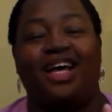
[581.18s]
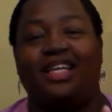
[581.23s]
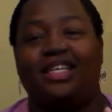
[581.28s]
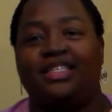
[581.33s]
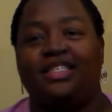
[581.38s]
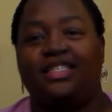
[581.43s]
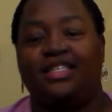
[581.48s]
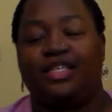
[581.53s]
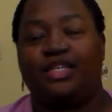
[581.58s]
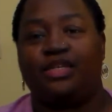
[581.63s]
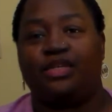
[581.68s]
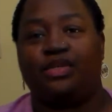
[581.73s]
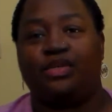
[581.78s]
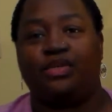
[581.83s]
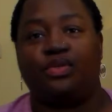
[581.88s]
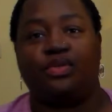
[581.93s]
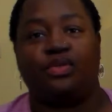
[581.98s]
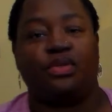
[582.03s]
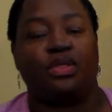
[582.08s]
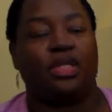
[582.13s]

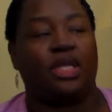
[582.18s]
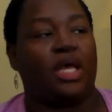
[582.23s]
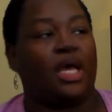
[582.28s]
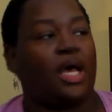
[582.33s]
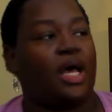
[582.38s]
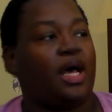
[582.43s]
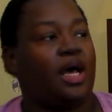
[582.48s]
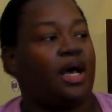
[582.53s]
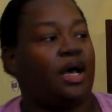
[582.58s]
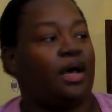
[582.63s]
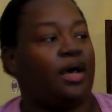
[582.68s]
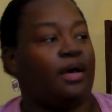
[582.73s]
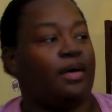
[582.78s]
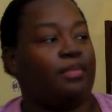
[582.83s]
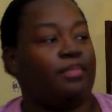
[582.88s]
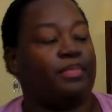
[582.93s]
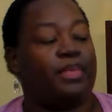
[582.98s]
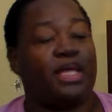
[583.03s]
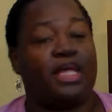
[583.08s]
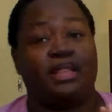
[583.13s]
until
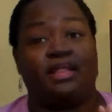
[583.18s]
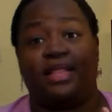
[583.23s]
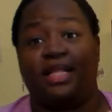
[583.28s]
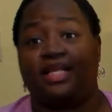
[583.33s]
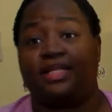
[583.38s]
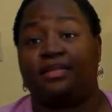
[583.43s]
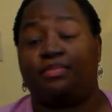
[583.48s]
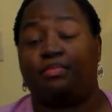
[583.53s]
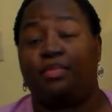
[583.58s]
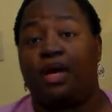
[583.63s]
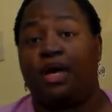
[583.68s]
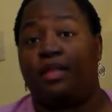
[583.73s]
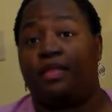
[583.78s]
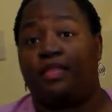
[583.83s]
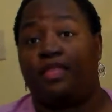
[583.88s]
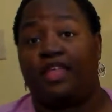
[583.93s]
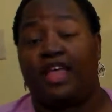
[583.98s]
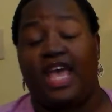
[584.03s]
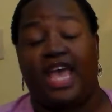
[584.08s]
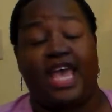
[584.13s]
this
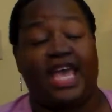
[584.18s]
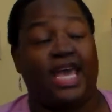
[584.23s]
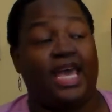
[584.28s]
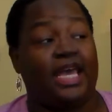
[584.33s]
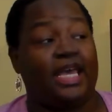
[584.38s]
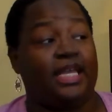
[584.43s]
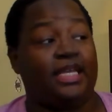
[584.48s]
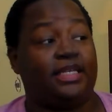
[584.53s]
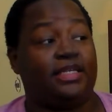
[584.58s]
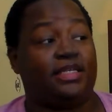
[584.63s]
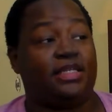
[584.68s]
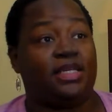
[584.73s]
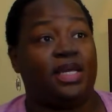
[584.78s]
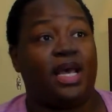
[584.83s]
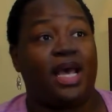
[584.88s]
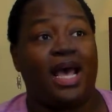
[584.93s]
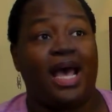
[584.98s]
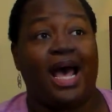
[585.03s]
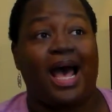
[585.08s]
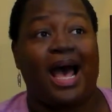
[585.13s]
month, and
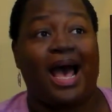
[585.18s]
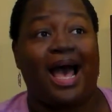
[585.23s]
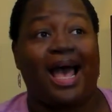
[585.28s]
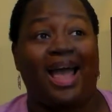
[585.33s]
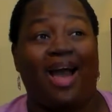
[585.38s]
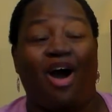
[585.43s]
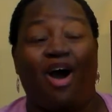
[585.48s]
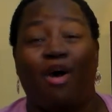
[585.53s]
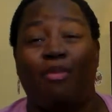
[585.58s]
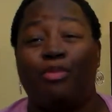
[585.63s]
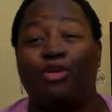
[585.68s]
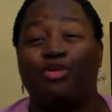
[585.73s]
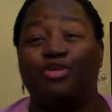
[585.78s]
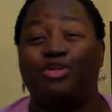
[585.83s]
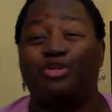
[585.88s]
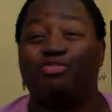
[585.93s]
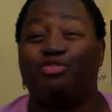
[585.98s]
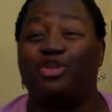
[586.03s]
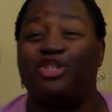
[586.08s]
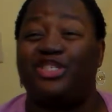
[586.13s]
I
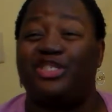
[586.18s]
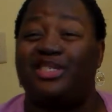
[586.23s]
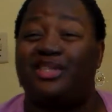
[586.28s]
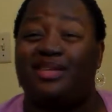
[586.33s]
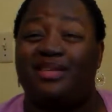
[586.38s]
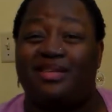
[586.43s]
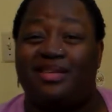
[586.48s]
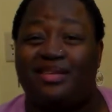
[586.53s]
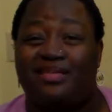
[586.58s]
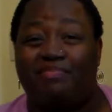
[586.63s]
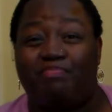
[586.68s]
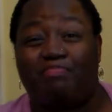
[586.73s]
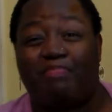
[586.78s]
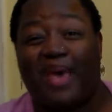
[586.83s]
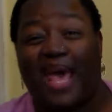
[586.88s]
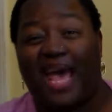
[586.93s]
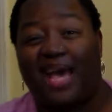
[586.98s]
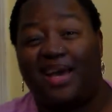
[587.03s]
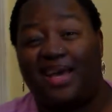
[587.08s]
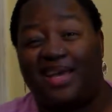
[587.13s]
almost pushed it
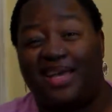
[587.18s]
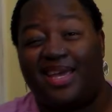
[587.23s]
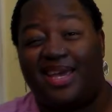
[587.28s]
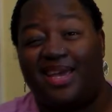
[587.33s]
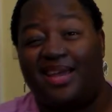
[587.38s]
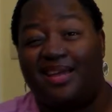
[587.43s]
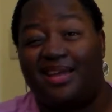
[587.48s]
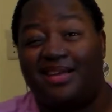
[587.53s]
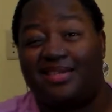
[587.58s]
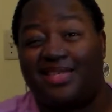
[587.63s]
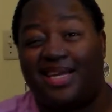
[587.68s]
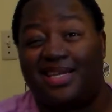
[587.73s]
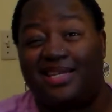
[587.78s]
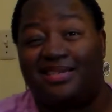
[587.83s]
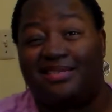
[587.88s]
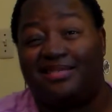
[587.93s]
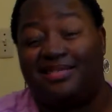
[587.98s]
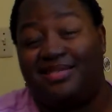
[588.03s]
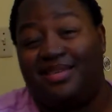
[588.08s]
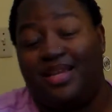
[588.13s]
back again, because
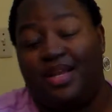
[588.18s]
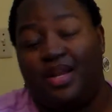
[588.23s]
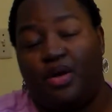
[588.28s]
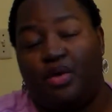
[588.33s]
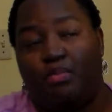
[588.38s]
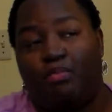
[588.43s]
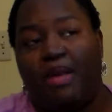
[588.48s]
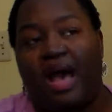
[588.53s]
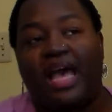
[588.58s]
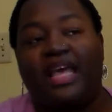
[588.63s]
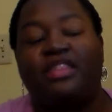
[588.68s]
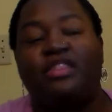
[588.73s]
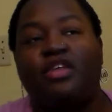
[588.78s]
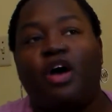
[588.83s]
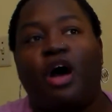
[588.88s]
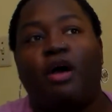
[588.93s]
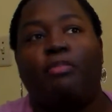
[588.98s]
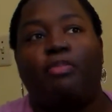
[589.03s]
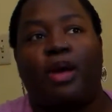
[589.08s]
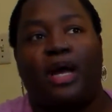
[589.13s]
my
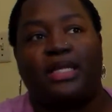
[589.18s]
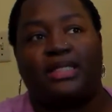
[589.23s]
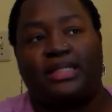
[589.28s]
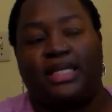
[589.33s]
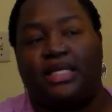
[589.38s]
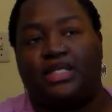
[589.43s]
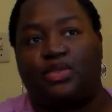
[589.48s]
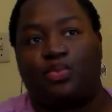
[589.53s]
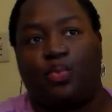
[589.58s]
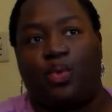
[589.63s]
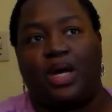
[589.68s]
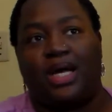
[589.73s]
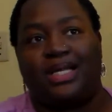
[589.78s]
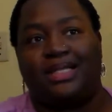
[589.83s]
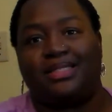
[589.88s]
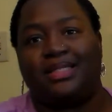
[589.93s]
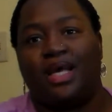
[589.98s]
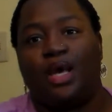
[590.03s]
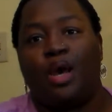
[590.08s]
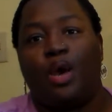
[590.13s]
thought process
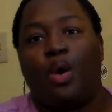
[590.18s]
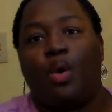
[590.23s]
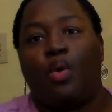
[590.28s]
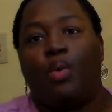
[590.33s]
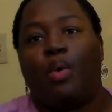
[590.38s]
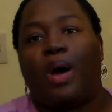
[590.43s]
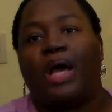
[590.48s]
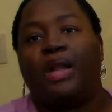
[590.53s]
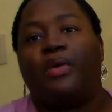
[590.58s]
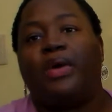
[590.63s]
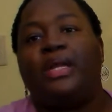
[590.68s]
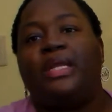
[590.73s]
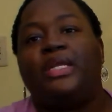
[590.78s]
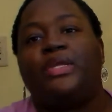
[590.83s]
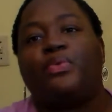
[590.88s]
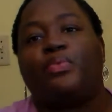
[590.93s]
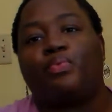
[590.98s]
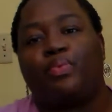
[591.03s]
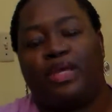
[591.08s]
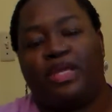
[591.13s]
was, why do I
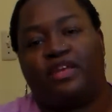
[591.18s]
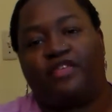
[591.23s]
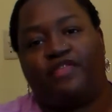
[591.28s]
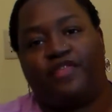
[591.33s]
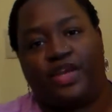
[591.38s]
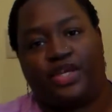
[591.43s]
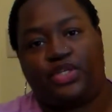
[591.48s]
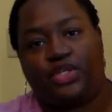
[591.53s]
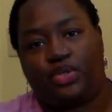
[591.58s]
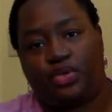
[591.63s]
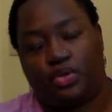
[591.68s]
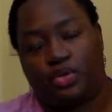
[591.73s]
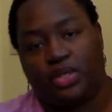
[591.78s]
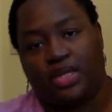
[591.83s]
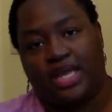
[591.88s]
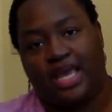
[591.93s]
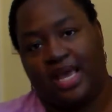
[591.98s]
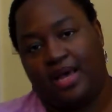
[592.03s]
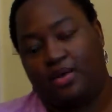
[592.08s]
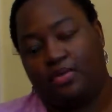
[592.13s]
need to read a fictional
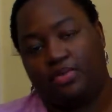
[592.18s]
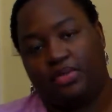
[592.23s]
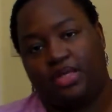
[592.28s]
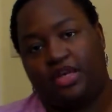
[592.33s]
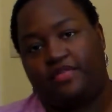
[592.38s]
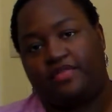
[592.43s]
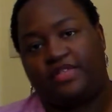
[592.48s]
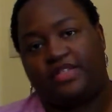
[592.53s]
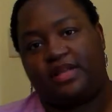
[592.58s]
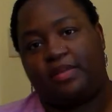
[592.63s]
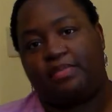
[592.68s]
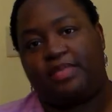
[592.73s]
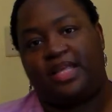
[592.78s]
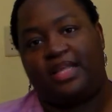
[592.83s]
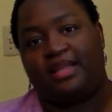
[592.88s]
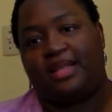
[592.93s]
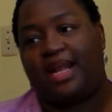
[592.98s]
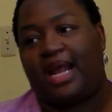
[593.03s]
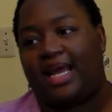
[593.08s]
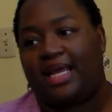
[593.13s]
account of
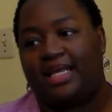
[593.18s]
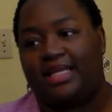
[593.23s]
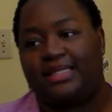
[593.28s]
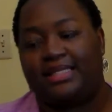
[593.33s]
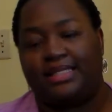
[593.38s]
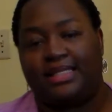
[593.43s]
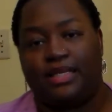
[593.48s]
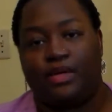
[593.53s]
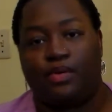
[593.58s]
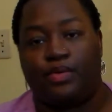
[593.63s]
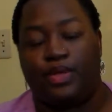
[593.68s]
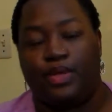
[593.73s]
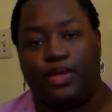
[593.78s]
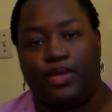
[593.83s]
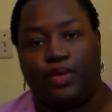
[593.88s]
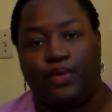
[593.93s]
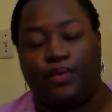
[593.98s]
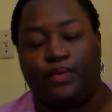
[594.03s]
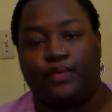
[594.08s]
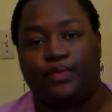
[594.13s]
something that I can see on the
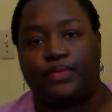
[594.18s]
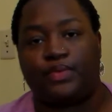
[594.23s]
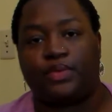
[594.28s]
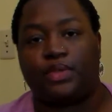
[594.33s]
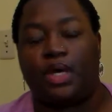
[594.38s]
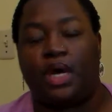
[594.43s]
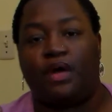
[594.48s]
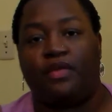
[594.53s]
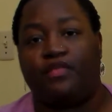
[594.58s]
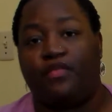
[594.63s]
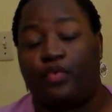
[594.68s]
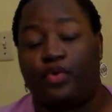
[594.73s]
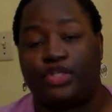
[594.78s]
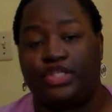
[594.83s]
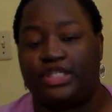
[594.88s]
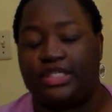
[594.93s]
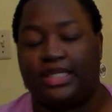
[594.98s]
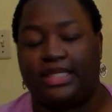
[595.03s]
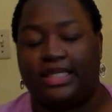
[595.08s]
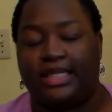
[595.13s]
news,
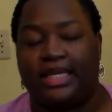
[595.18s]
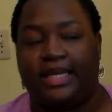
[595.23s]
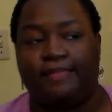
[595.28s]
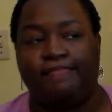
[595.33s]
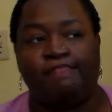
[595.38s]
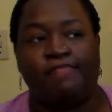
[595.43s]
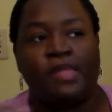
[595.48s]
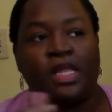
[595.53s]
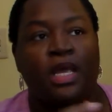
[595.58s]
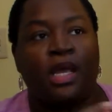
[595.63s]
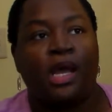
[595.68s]
unfortunately?